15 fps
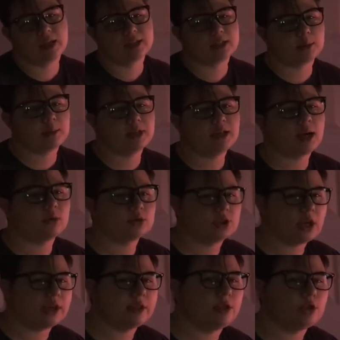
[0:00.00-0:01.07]
To me, I was
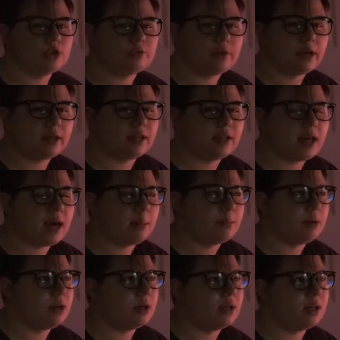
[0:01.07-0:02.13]
not a huge fan of that,
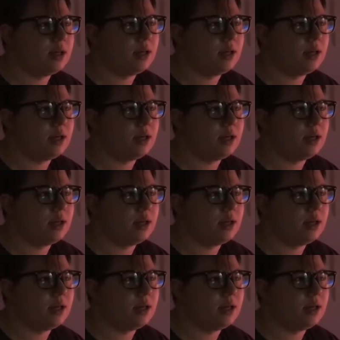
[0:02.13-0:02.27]
but